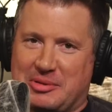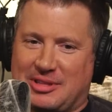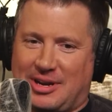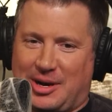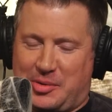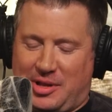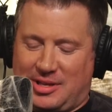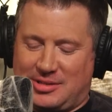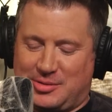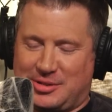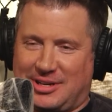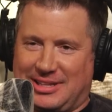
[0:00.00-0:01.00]
but then I realized it
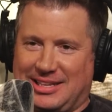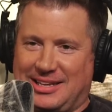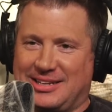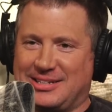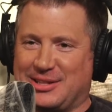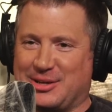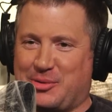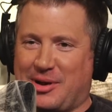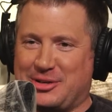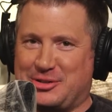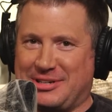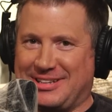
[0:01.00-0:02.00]
was going to lead into the
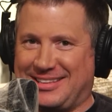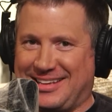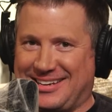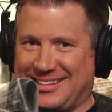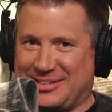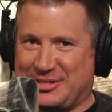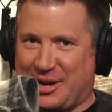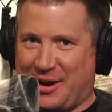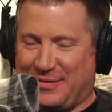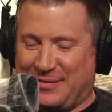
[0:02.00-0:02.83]
question at the end of the show.